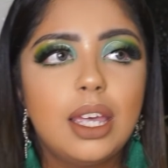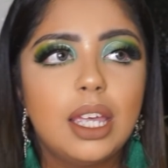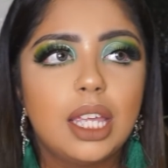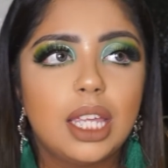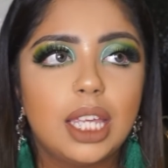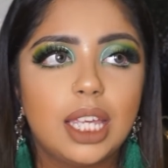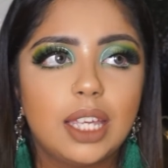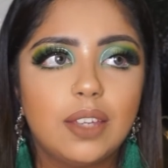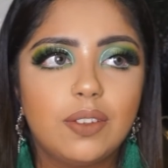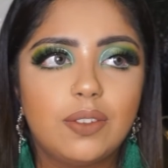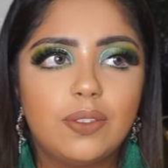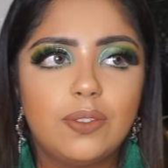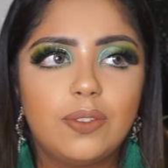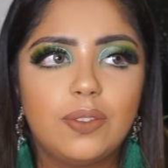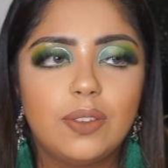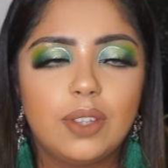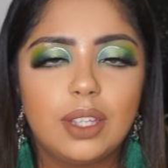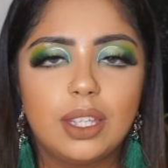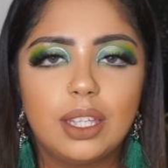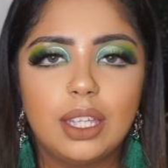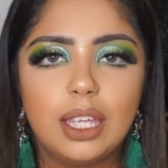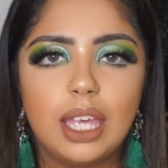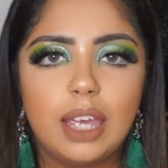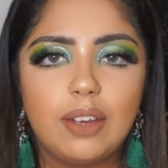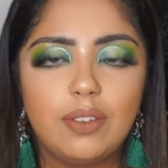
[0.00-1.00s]
if
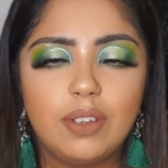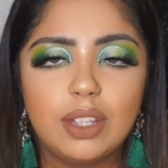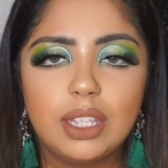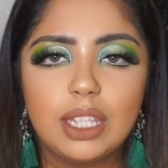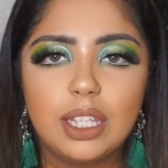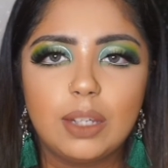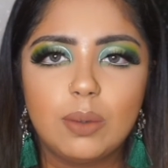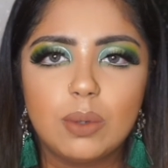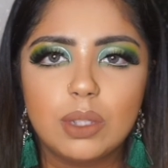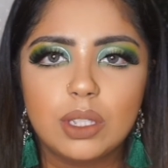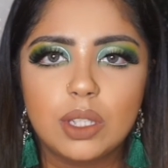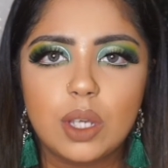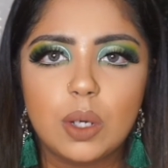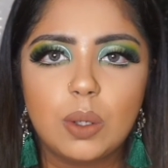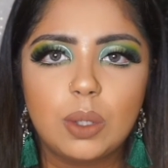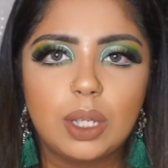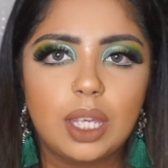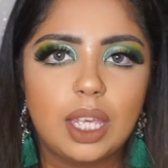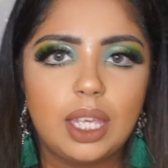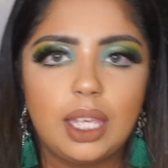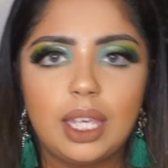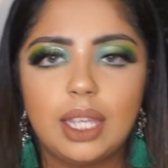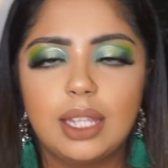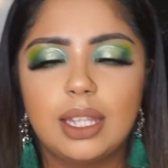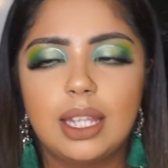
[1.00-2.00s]
everything was
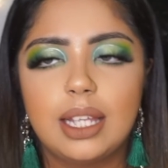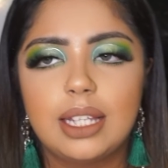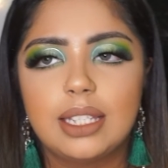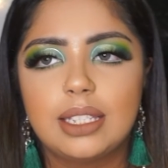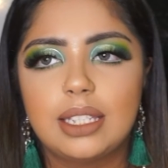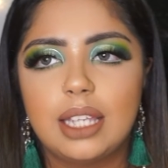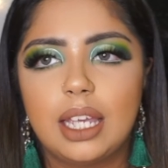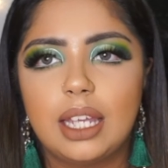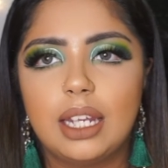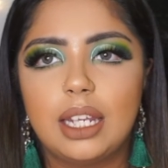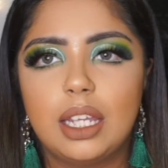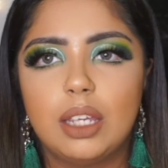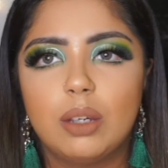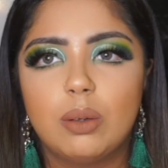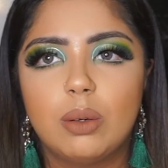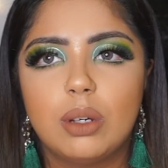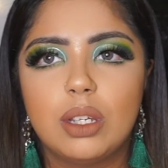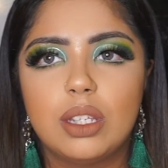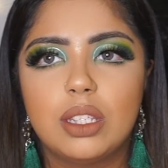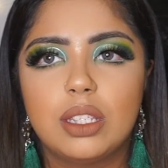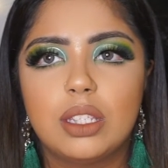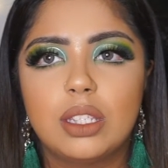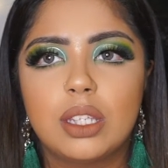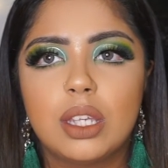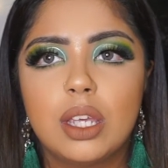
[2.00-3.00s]
okay, and they said it
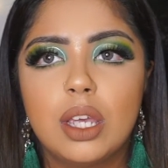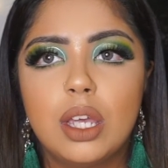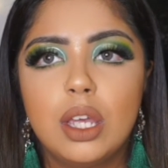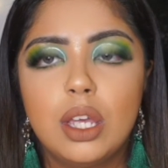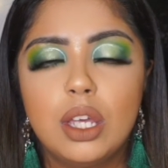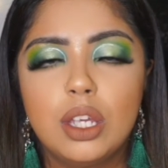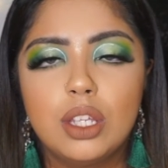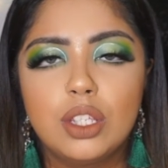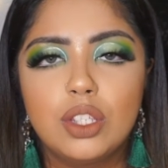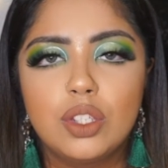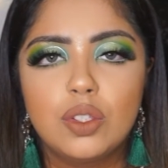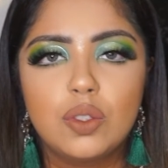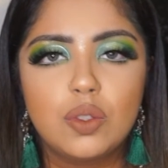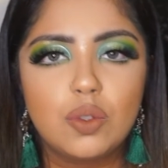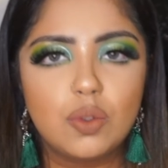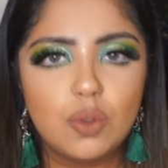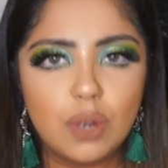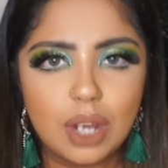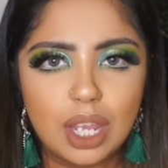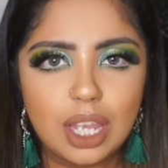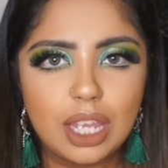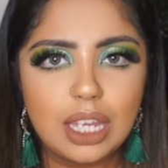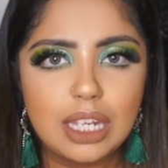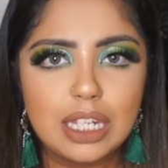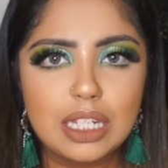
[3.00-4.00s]
was
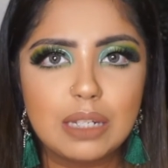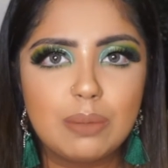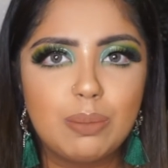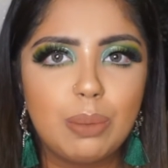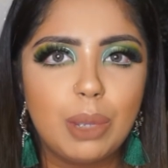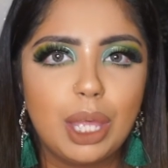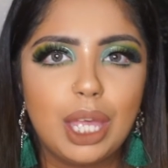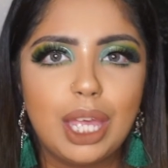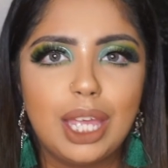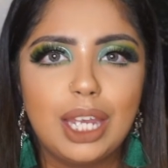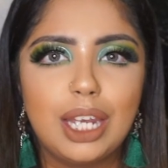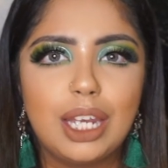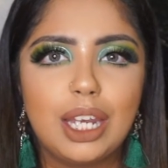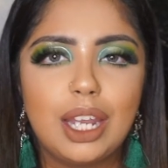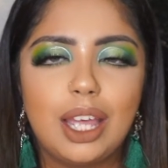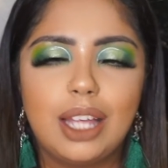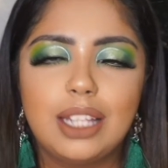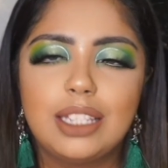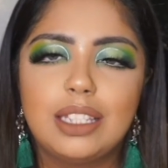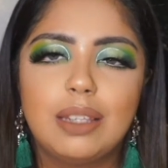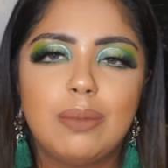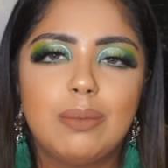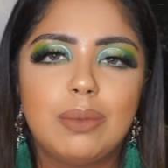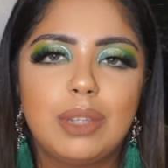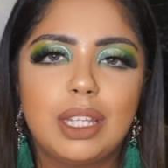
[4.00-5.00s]
strange but not
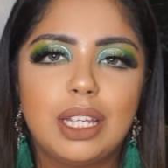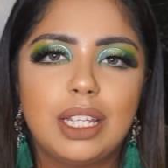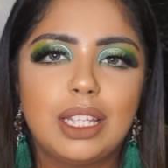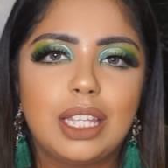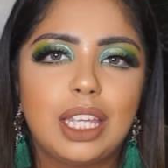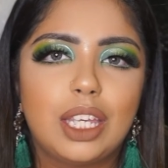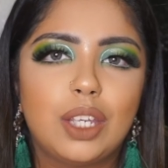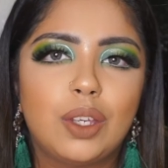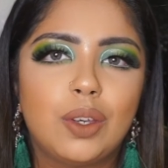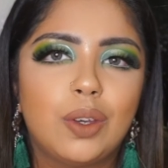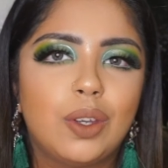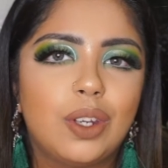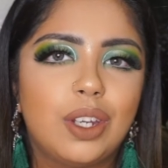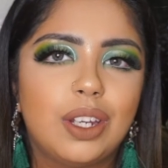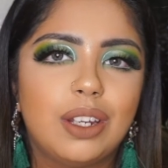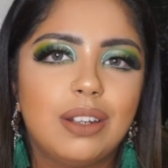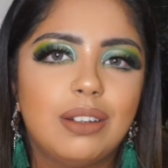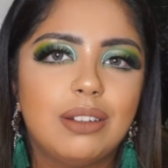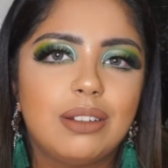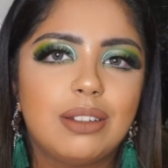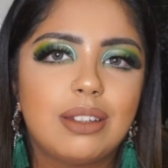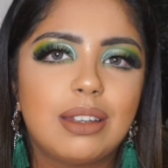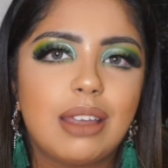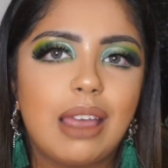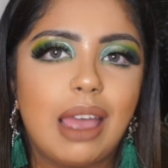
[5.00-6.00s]
something they
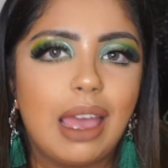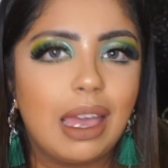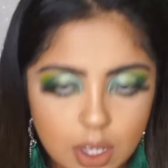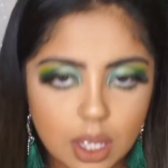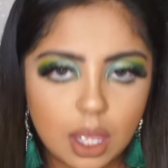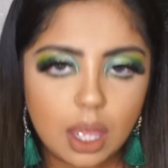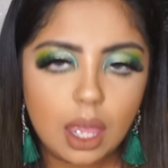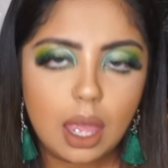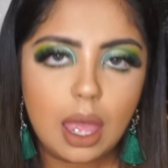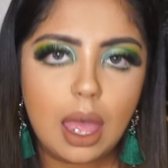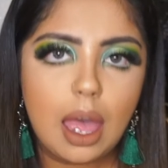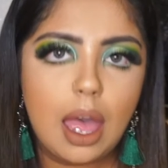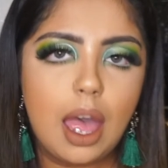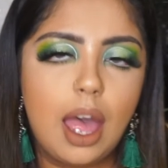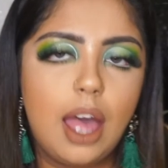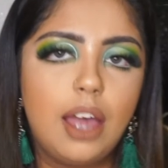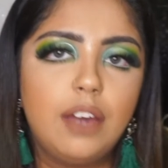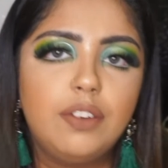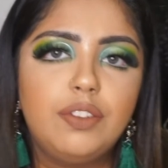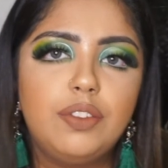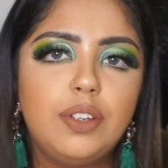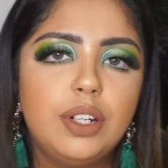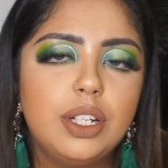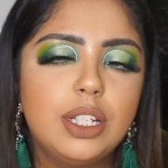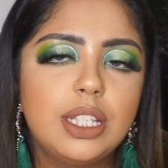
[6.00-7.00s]
couldn't handle.
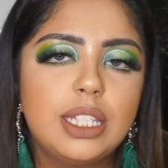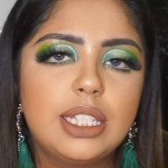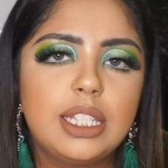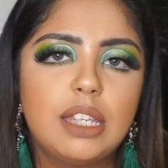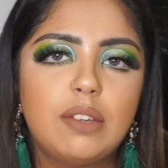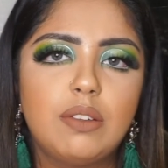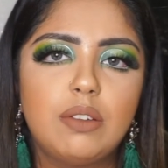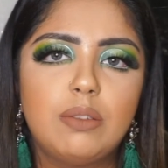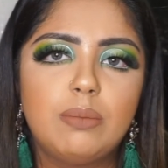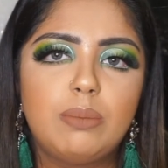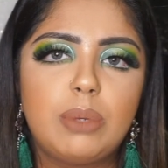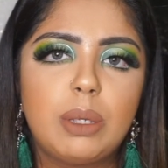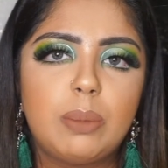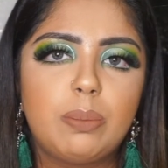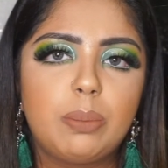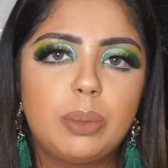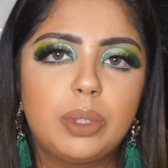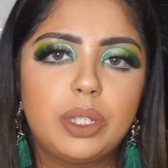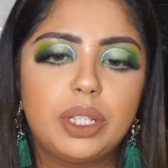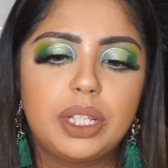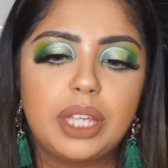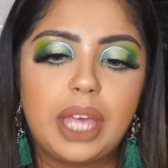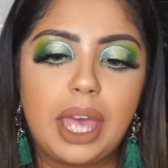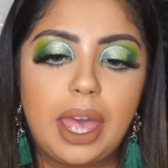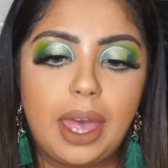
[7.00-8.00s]
After the seven
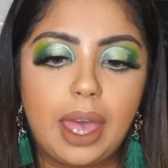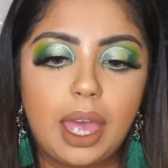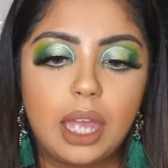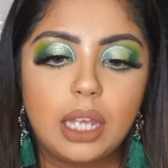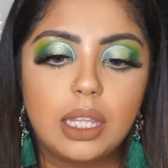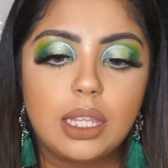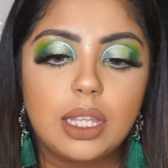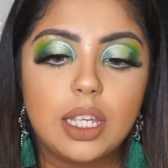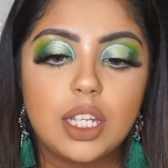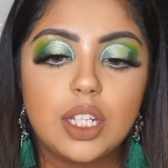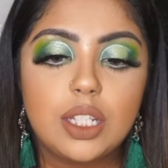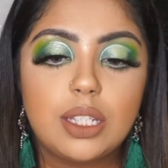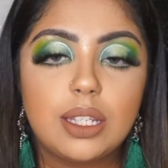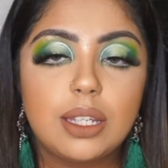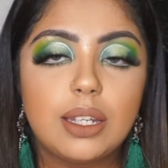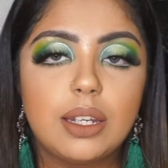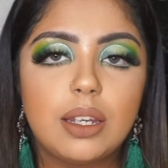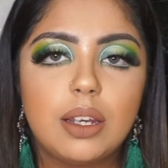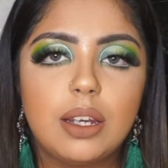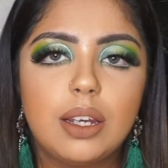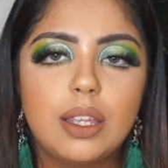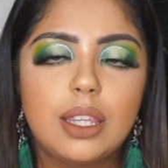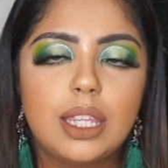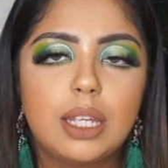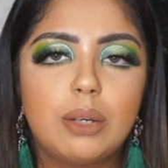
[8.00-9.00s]
people had their
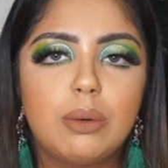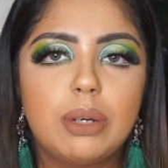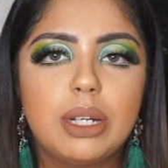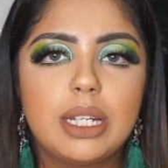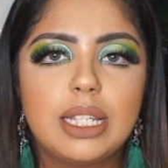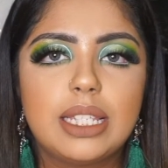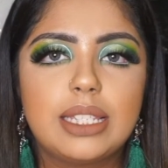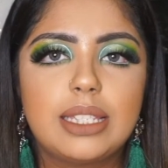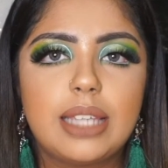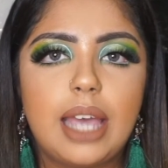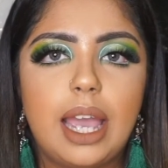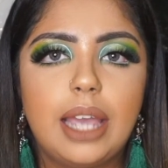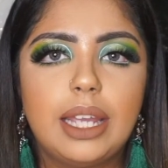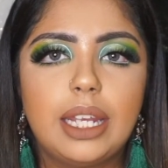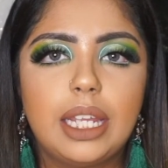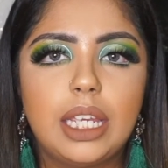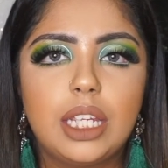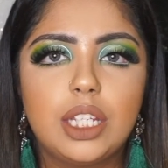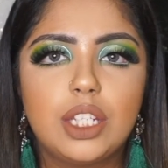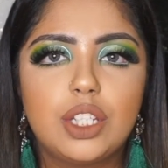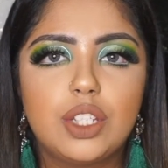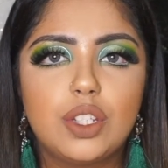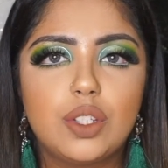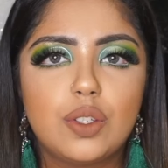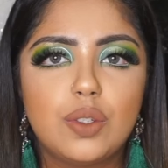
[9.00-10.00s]
dinner, they were deciding
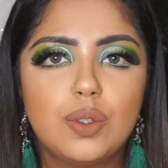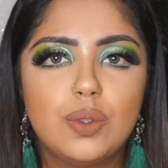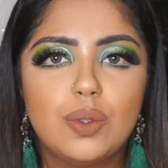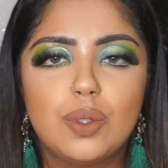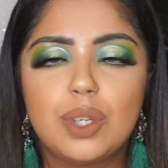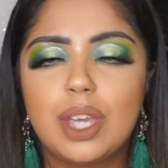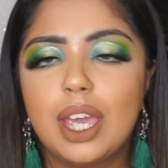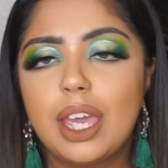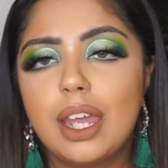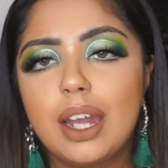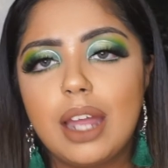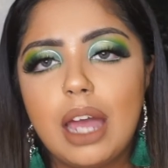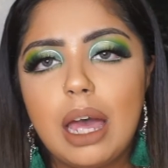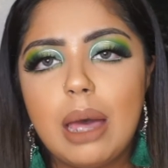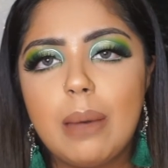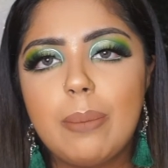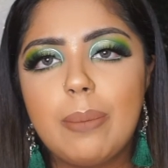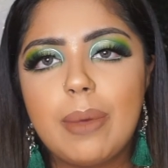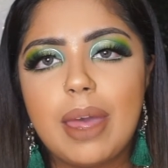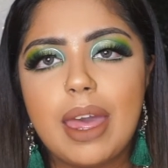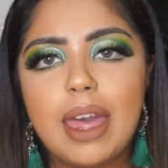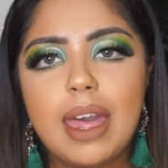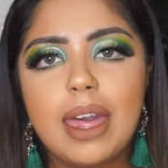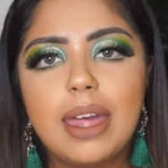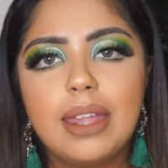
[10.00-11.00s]
to get up
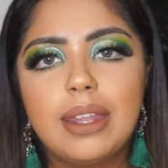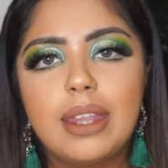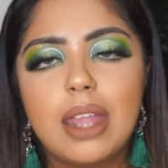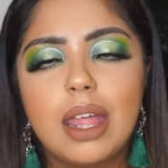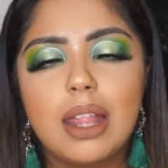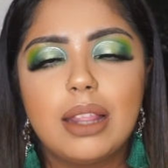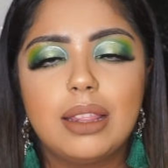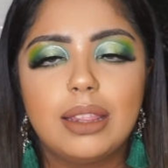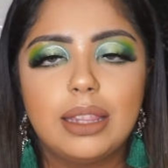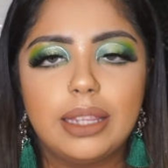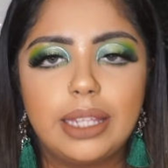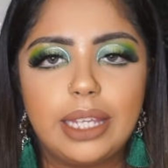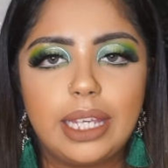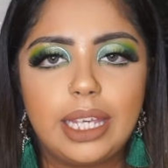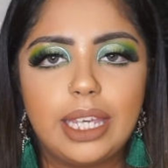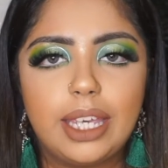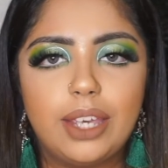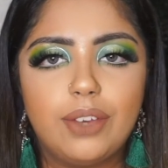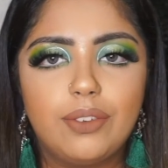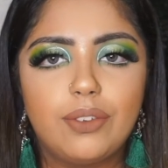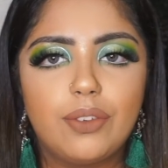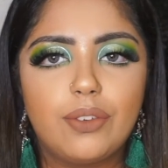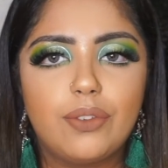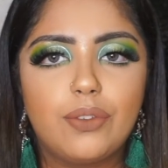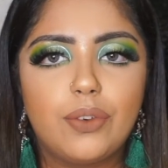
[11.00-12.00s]
and
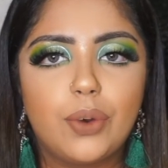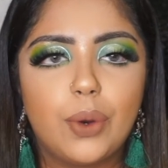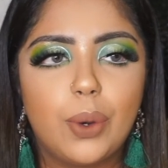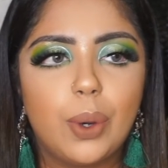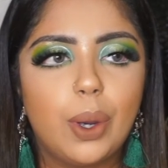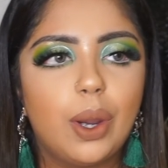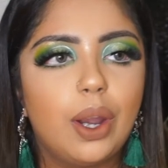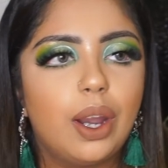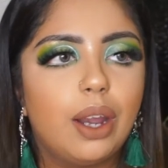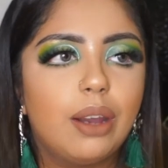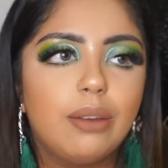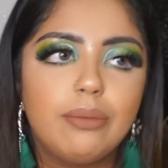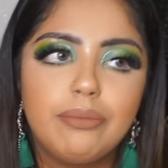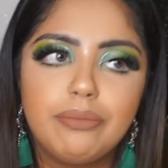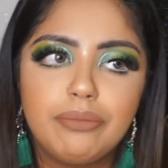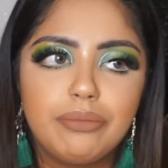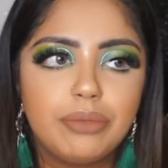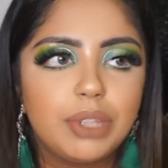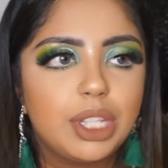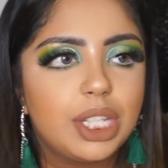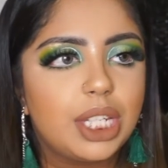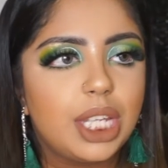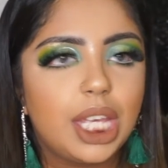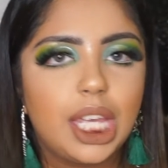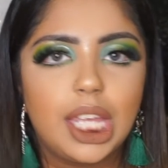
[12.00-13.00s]
leave for
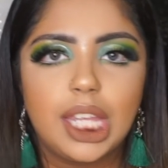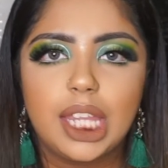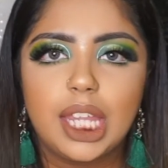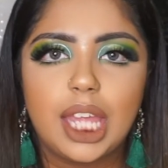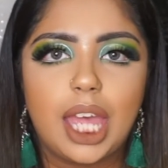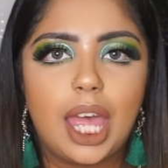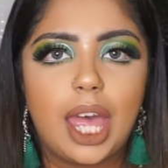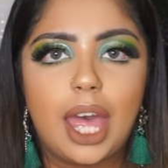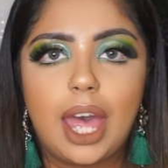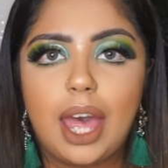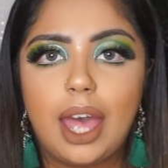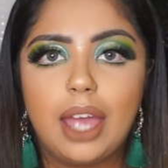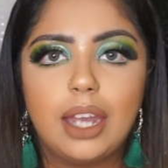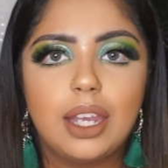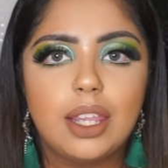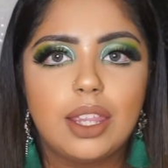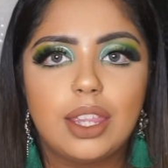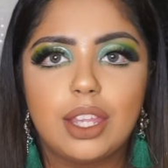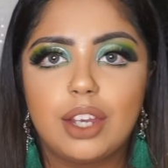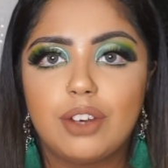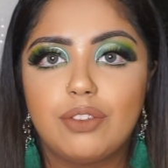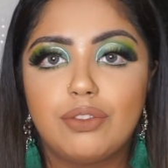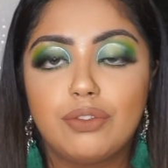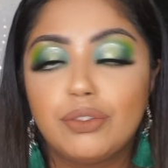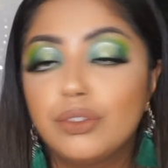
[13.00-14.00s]
the day. They had
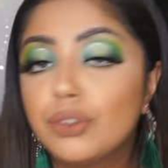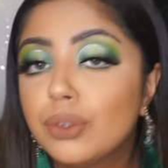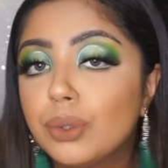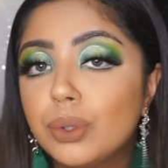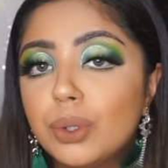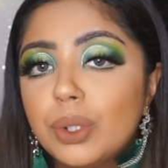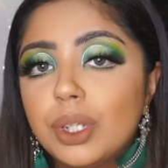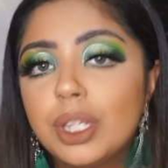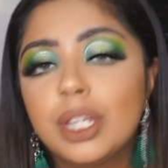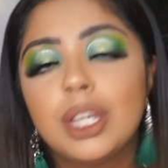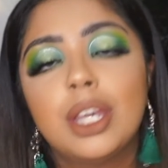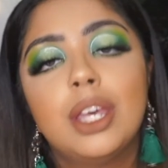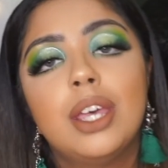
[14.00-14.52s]
their food.